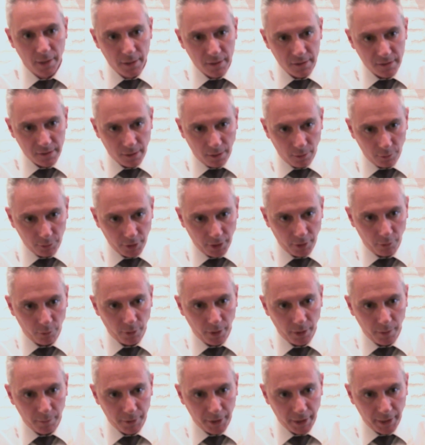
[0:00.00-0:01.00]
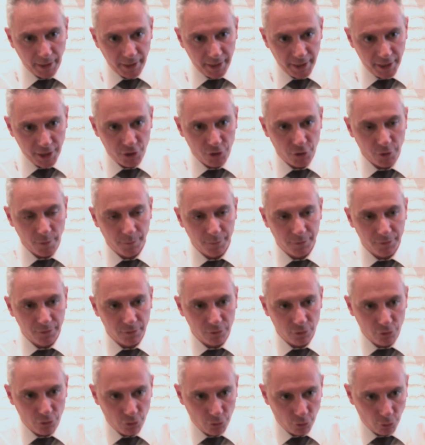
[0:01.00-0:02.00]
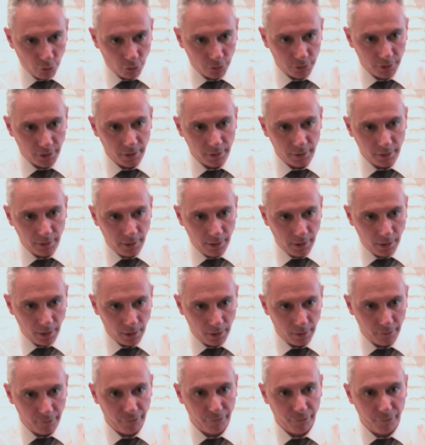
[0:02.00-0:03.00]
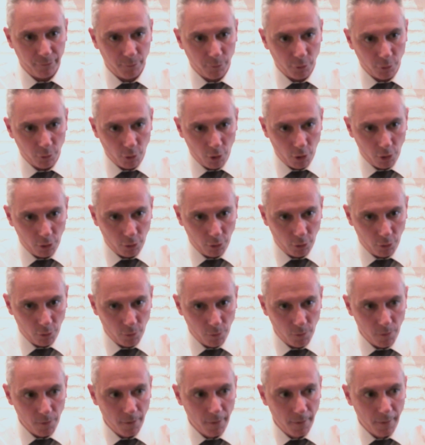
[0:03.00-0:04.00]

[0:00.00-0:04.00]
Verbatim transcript: Saudi Arabia, Egypt, Jordan, Gulf, Morocco,